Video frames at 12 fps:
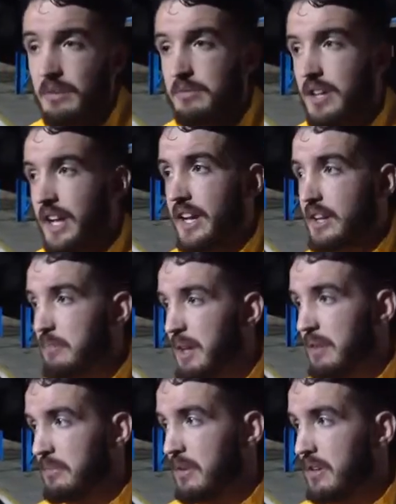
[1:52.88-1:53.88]
Yeah, I'm delighted to
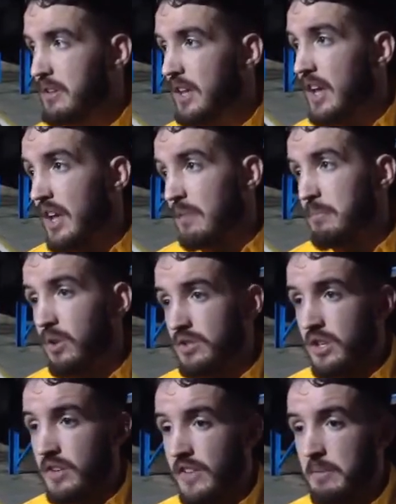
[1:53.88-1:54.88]
make my
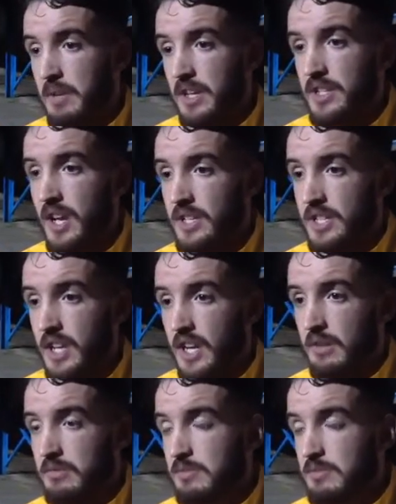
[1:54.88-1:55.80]
Boston have given me a chance here.